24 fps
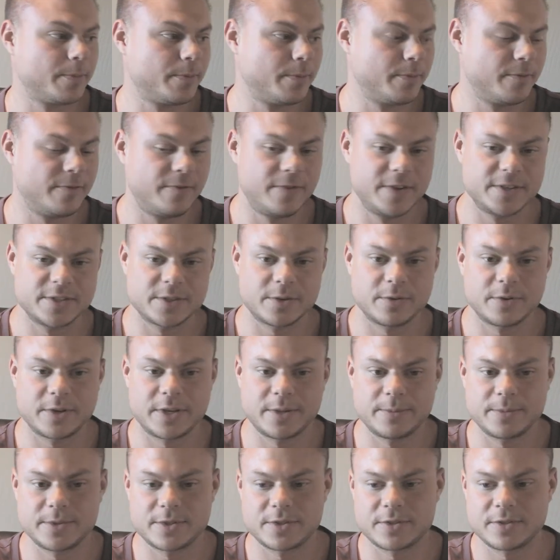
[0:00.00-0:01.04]
physical
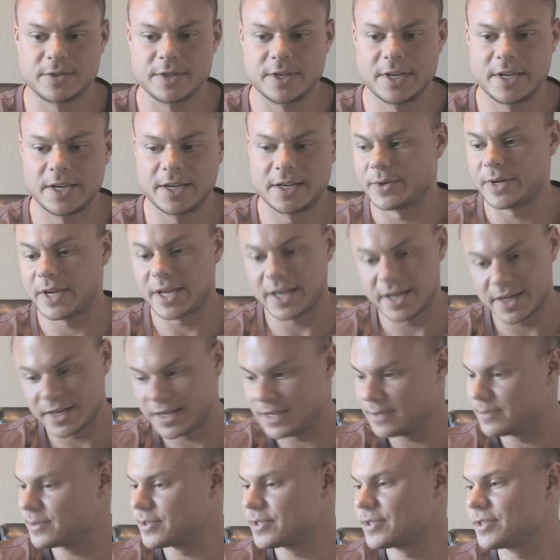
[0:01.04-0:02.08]
chemistry and organic
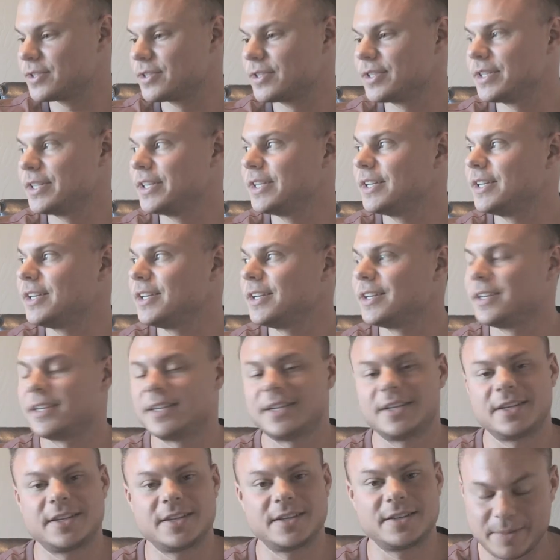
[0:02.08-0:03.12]
chemistry,
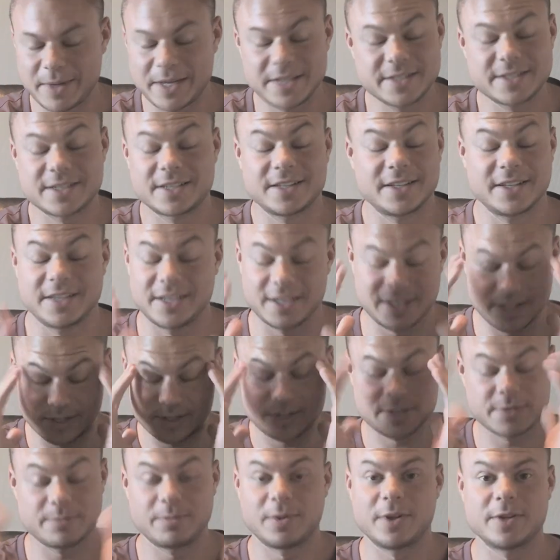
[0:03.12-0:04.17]
and basically it
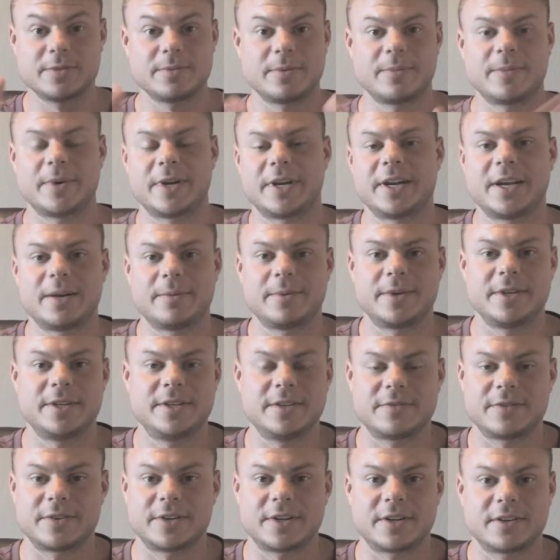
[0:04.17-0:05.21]
just blows my mind how many
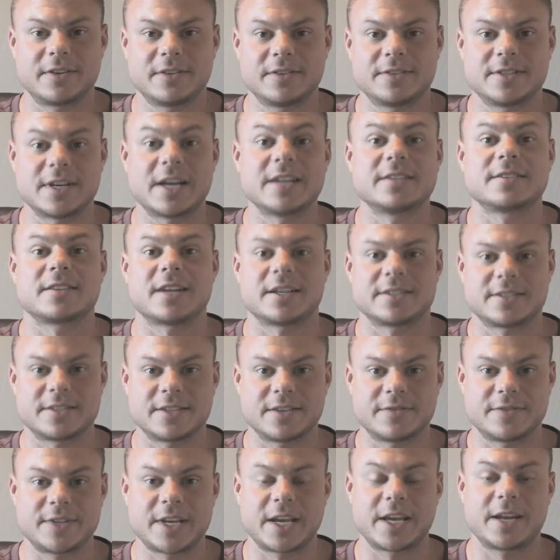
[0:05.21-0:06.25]
different science classes
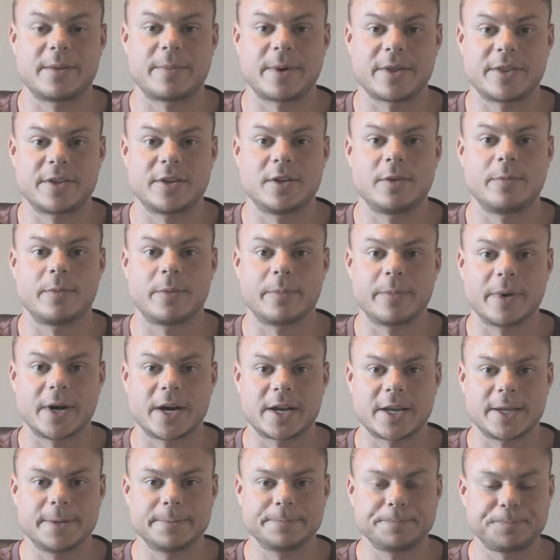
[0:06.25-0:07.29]
I've taken about the human
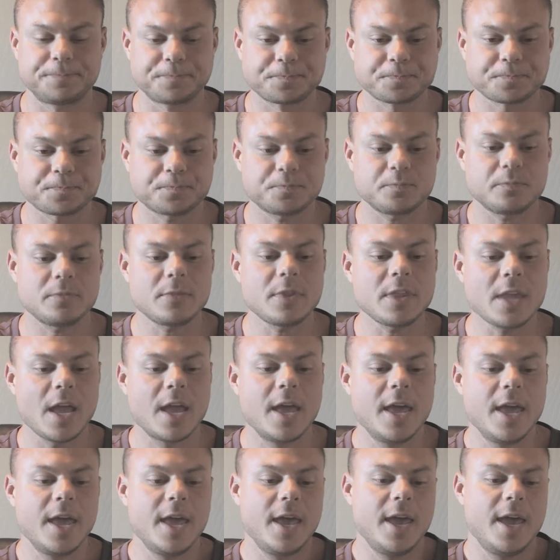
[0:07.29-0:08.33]
body.
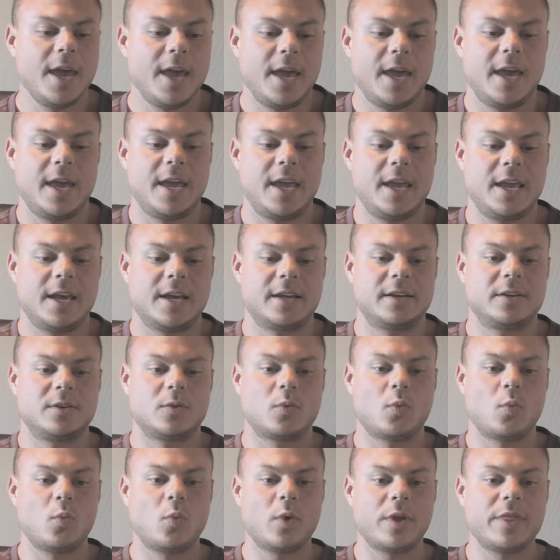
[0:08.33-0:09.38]

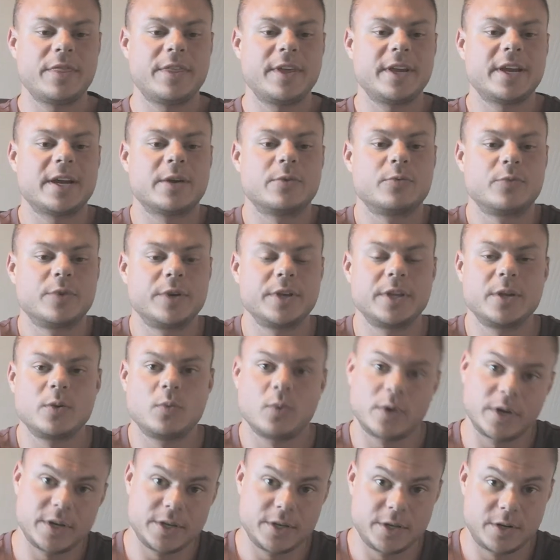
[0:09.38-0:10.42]
And one thing I really
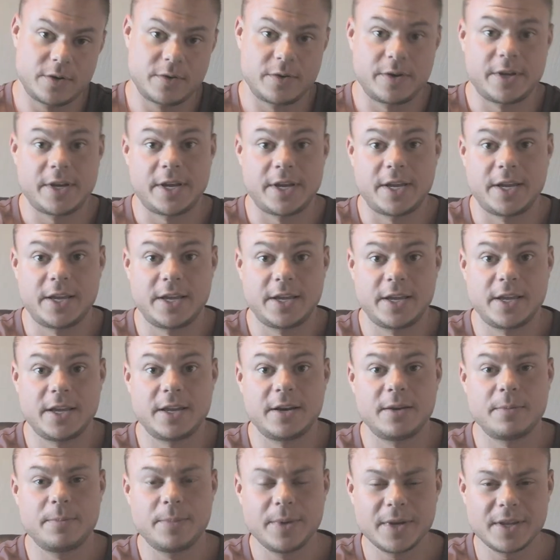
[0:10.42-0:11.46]
wanted to create, and
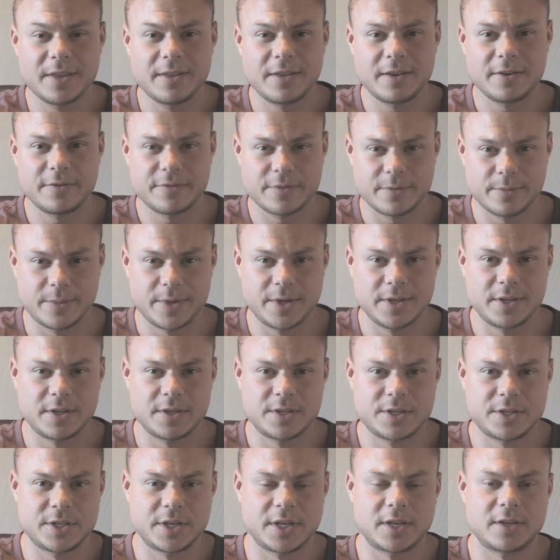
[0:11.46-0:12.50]
a big thing for me in
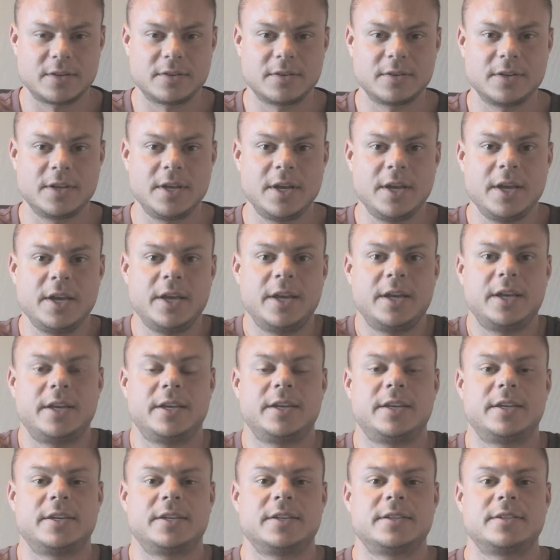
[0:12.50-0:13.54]
this channel,
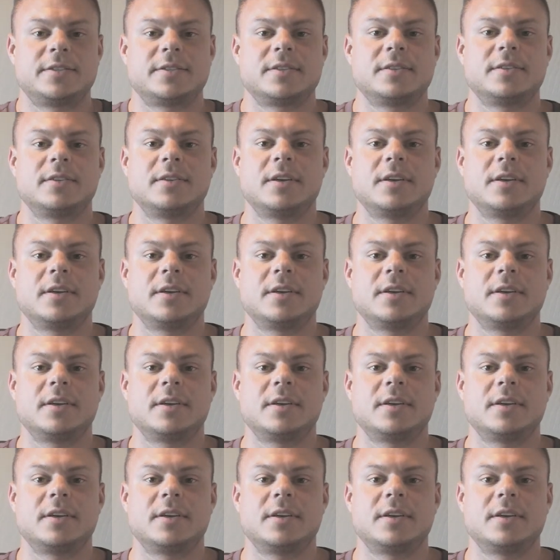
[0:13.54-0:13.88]
is